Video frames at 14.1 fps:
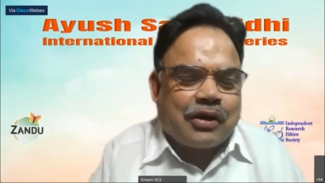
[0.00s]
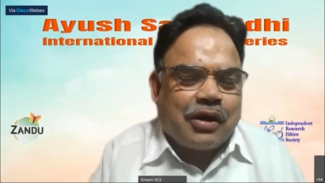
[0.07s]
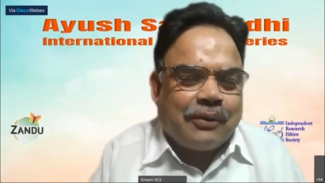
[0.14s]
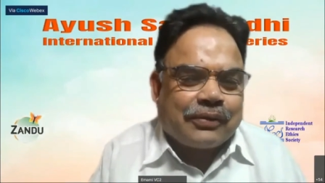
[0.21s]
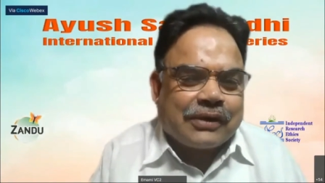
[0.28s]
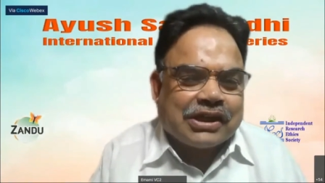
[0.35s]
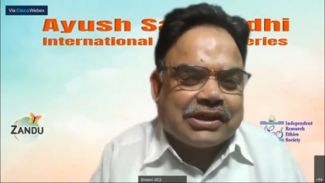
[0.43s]

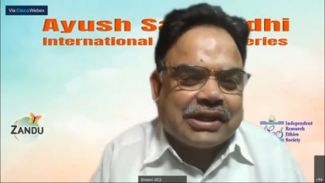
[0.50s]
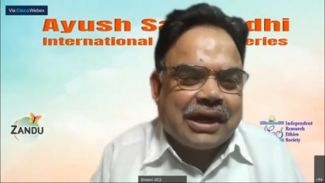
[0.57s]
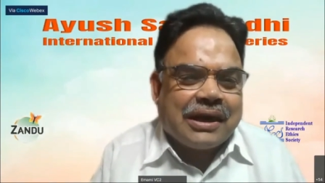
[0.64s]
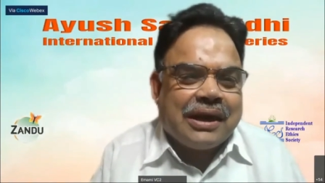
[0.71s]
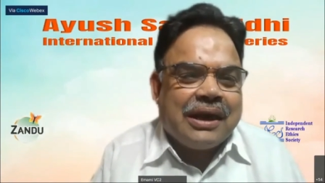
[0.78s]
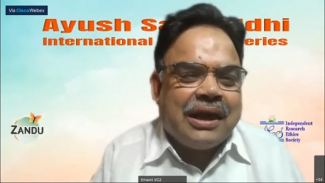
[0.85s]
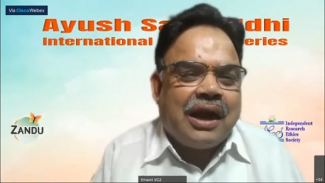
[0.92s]
unique
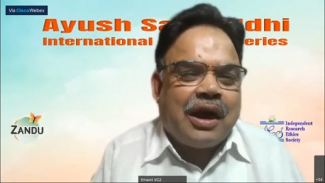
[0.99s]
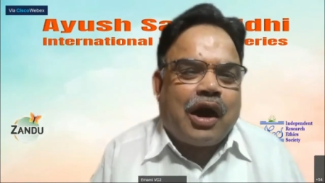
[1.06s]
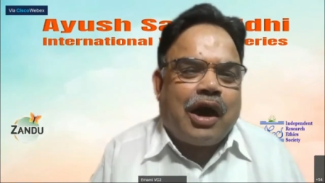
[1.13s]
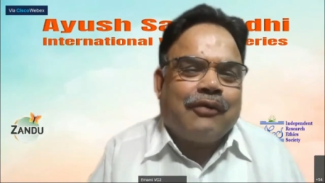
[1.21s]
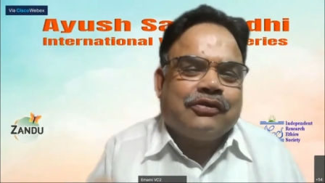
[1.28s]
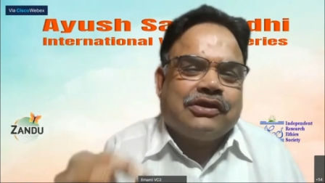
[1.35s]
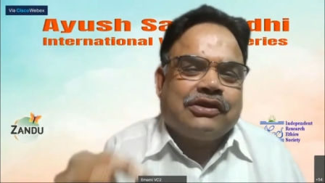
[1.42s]
competition
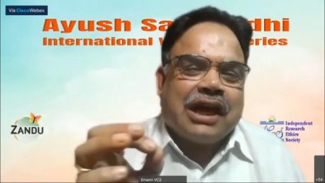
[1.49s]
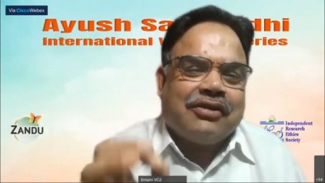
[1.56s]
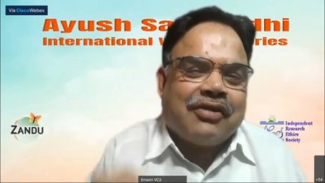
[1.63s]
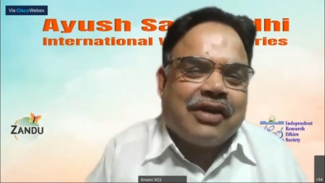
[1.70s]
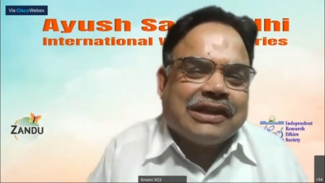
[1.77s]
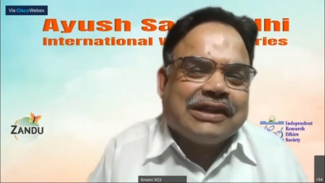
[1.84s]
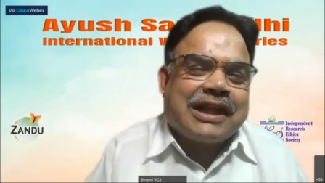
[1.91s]

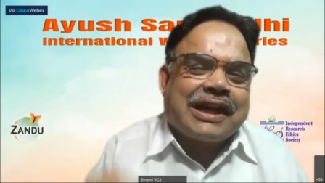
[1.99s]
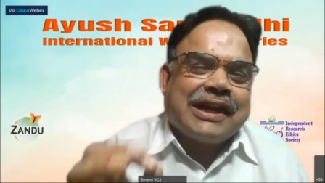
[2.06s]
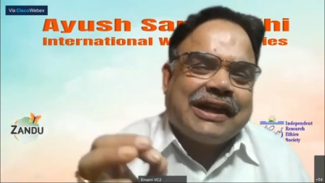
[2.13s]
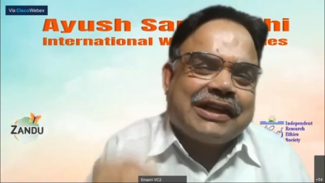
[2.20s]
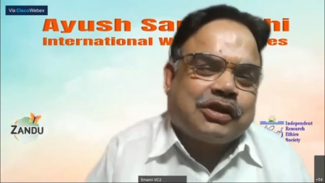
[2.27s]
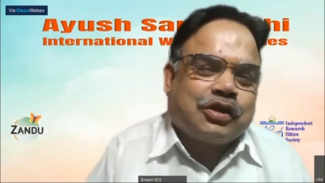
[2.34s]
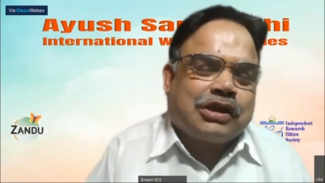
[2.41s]
of
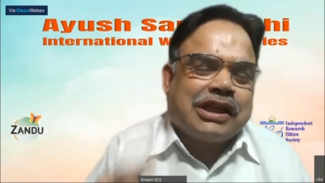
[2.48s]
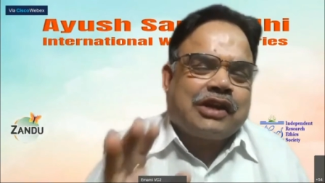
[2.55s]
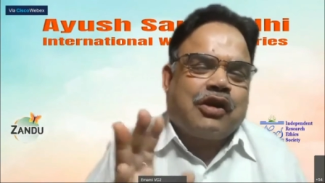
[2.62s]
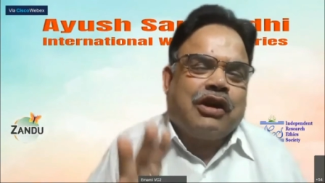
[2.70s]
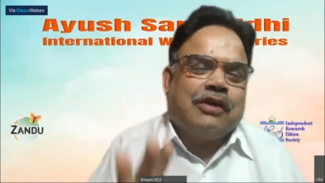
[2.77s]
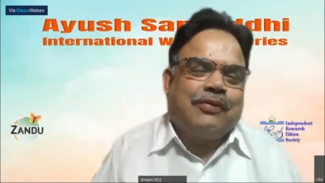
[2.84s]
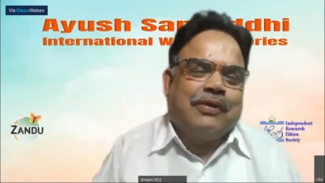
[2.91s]
Dhanvantari
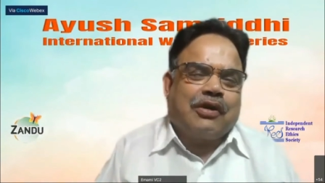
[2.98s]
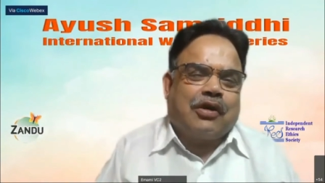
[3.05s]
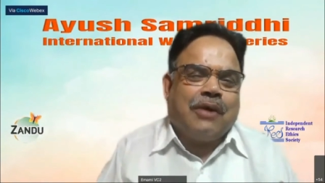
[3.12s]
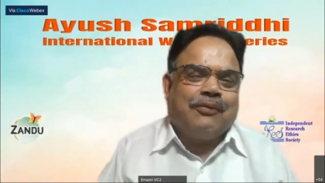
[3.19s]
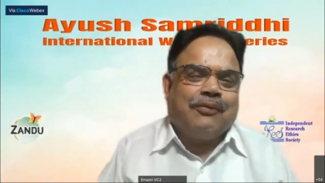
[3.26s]
Stuti